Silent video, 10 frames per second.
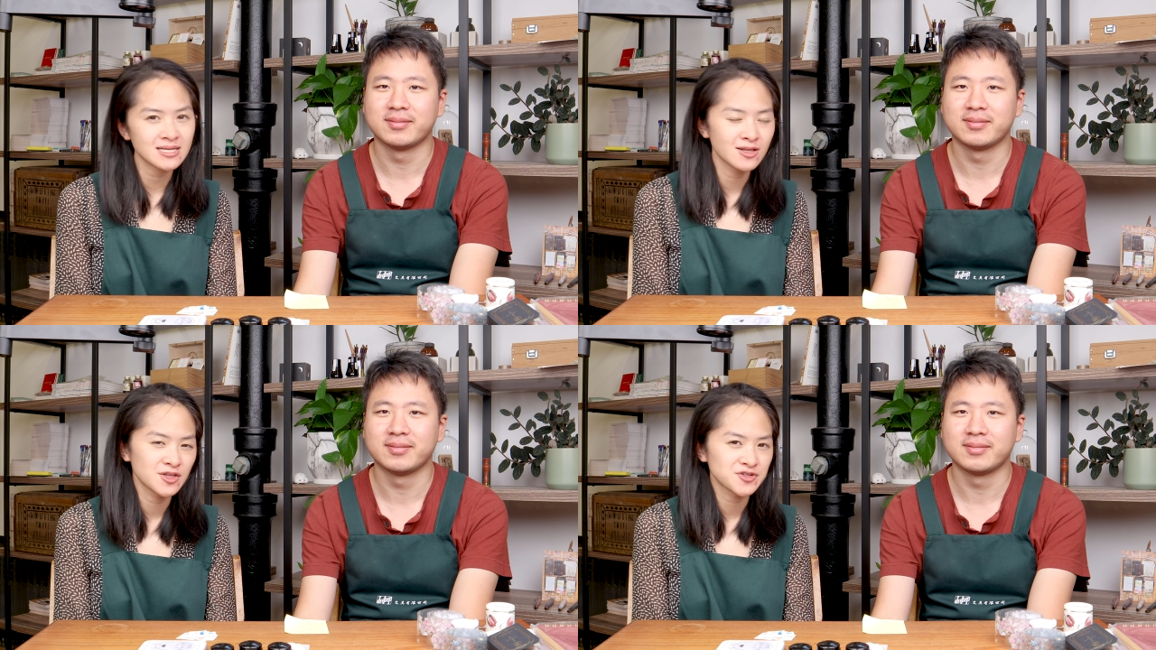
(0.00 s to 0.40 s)
Speaker 1: a
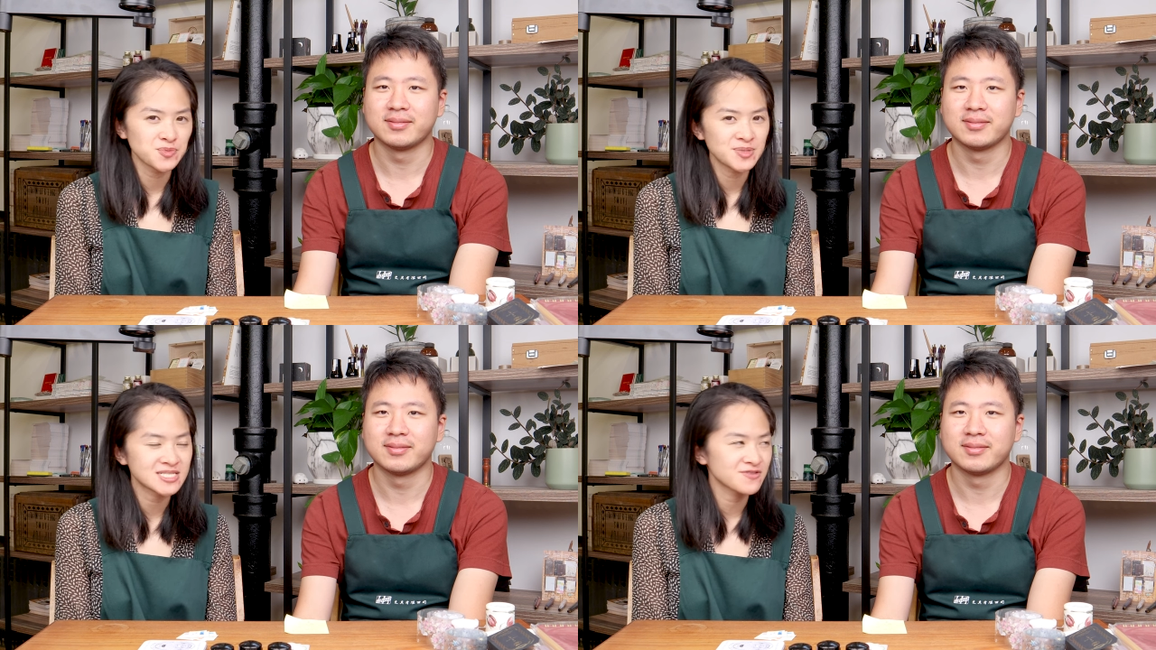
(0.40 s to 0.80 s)
little
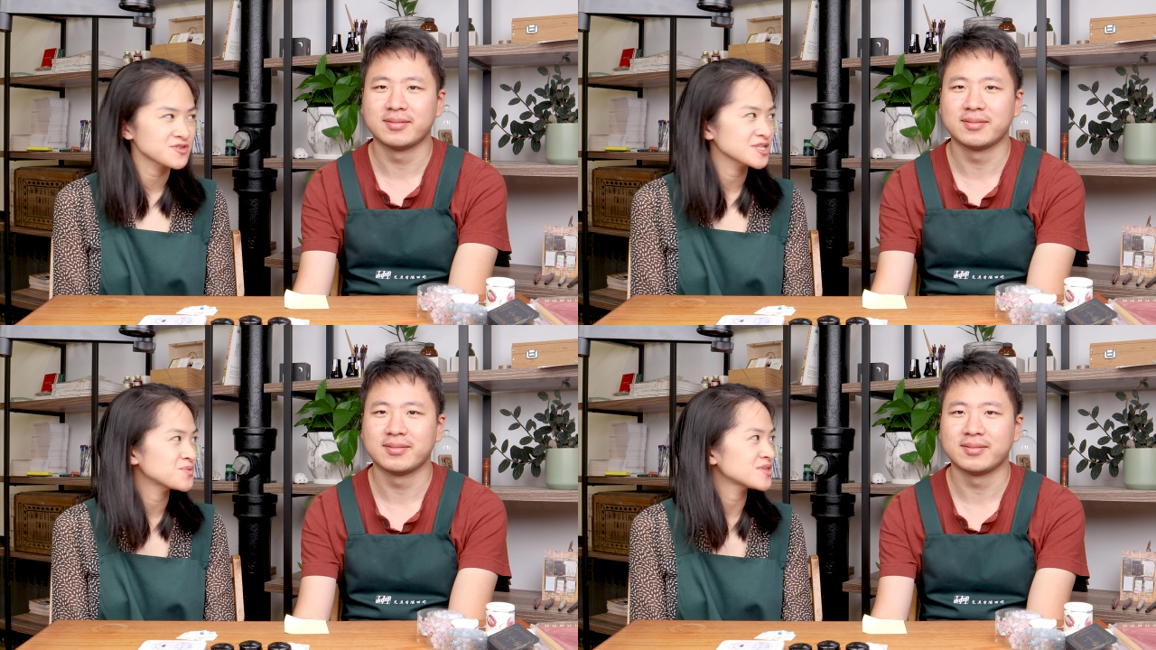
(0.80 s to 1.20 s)
bit
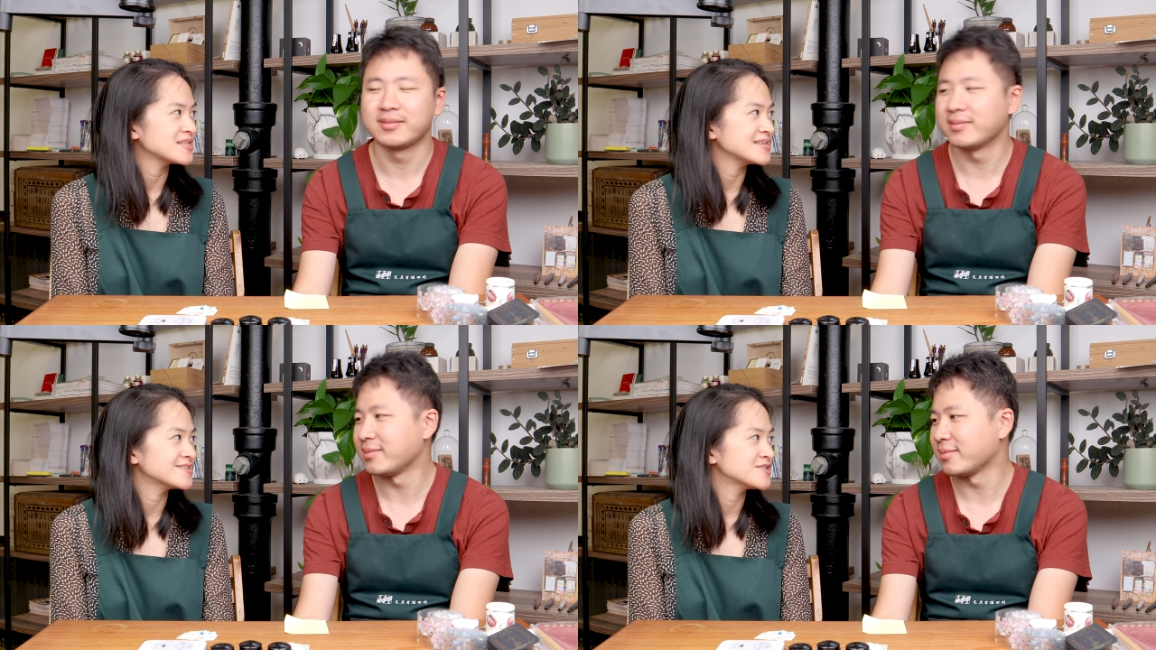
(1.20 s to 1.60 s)
differently with
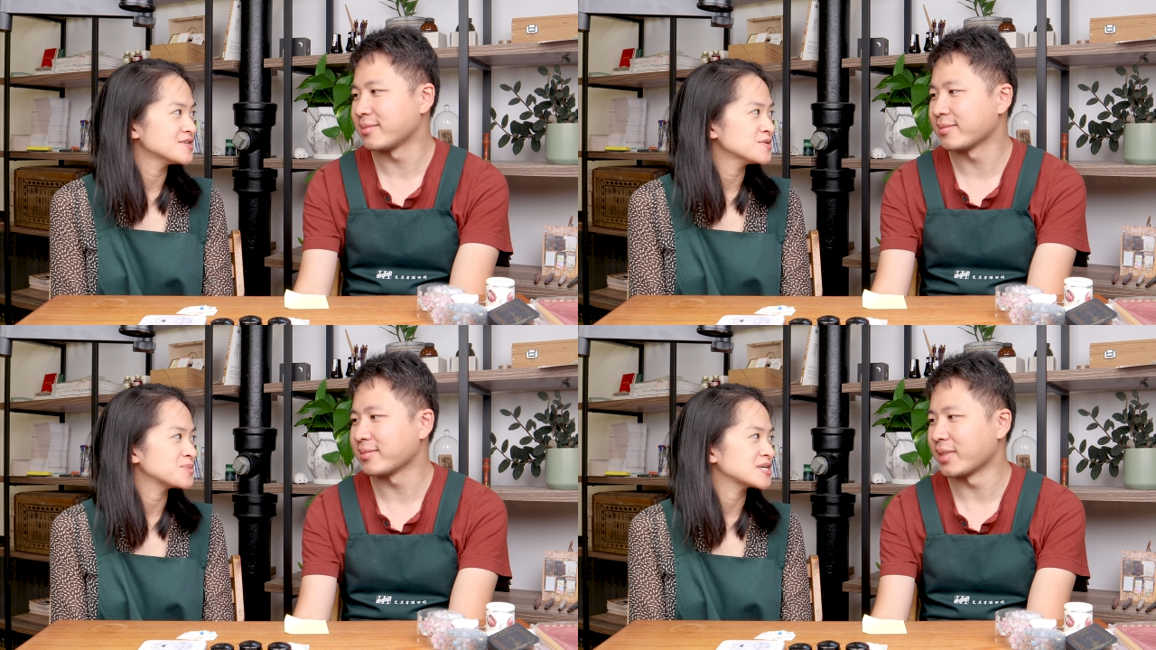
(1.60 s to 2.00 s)

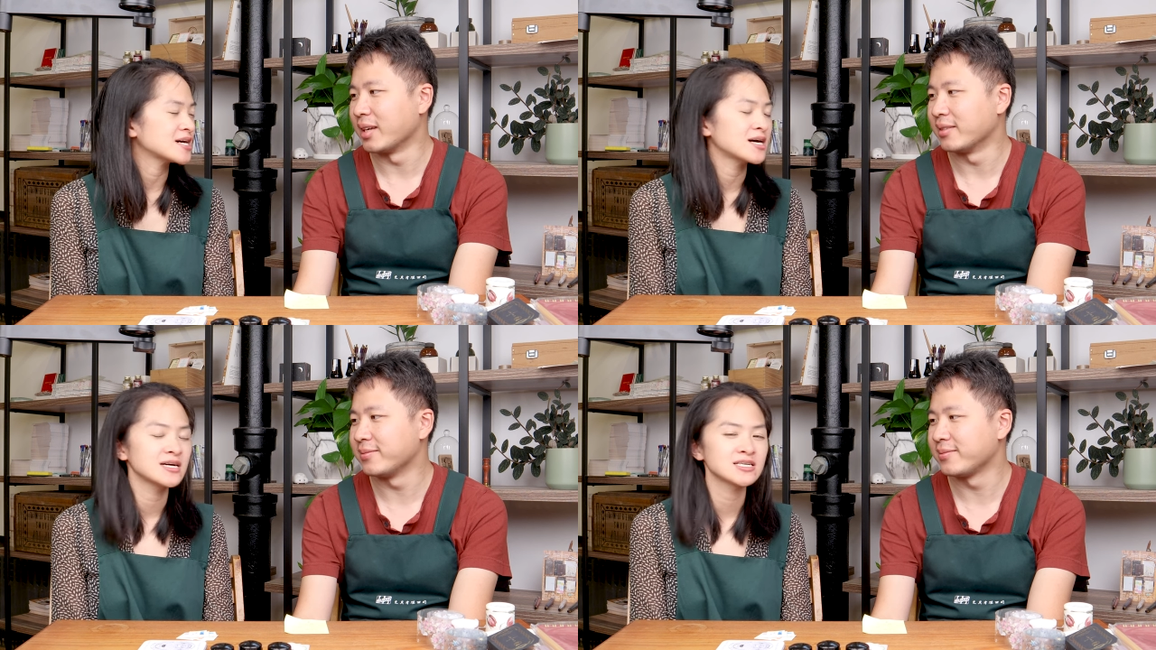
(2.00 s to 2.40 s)
Neil
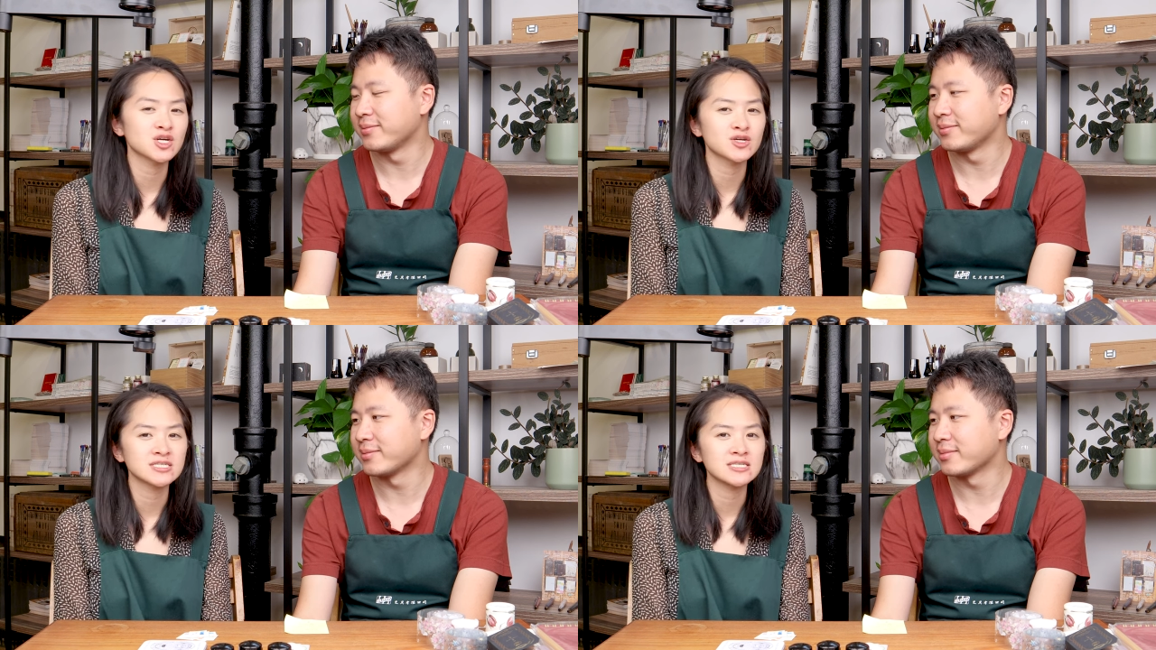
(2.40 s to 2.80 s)
because yeah.
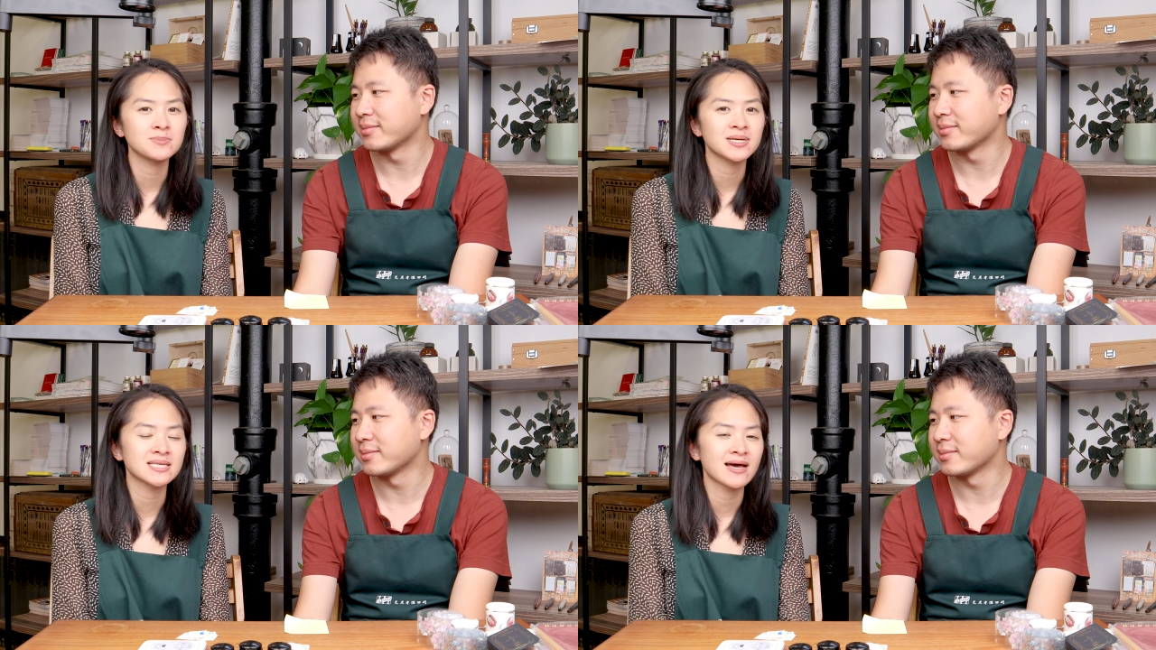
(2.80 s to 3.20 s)
our team
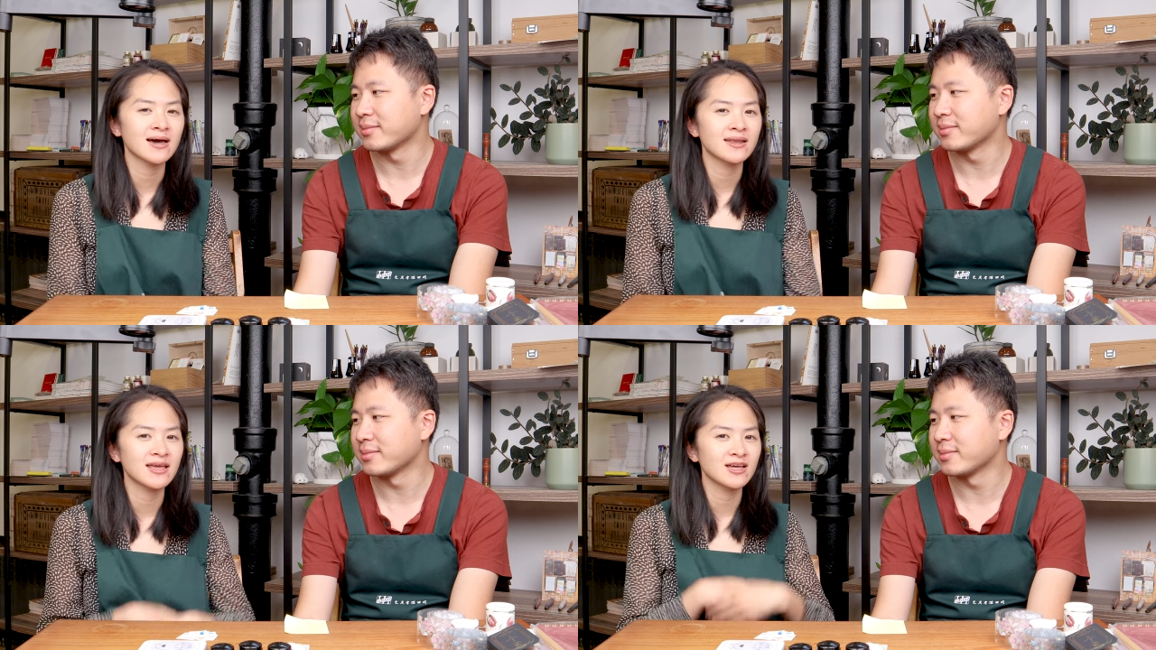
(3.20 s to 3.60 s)
has
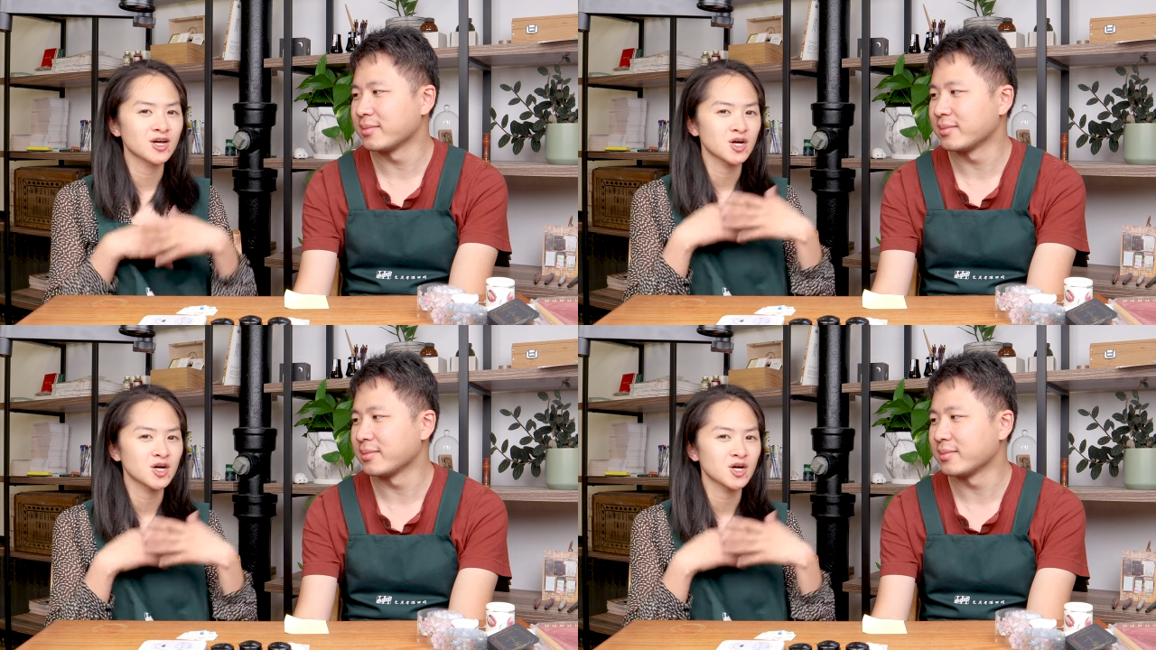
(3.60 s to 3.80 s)
had a